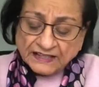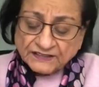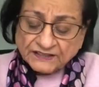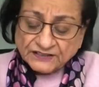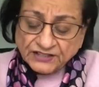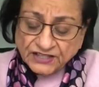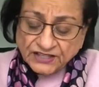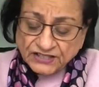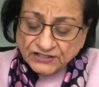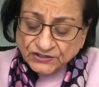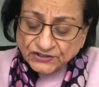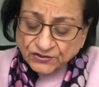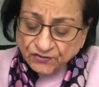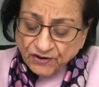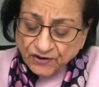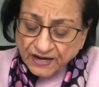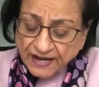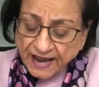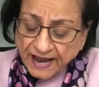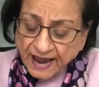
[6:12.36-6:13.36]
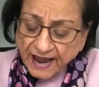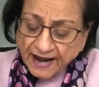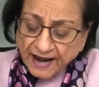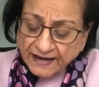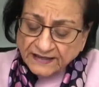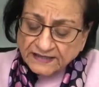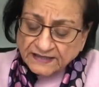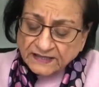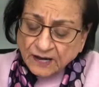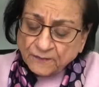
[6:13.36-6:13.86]
These three
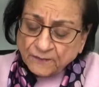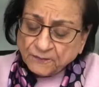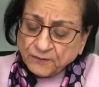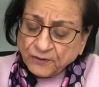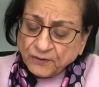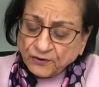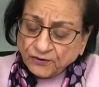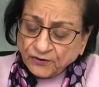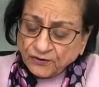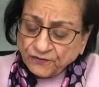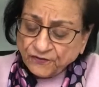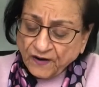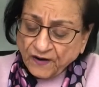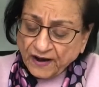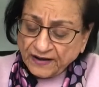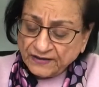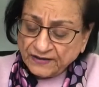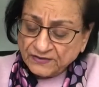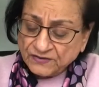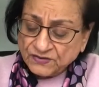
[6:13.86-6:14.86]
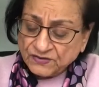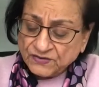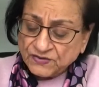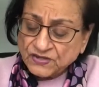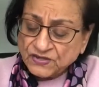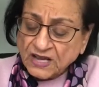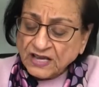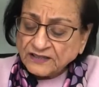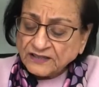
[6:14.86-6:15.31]
acts are purifiers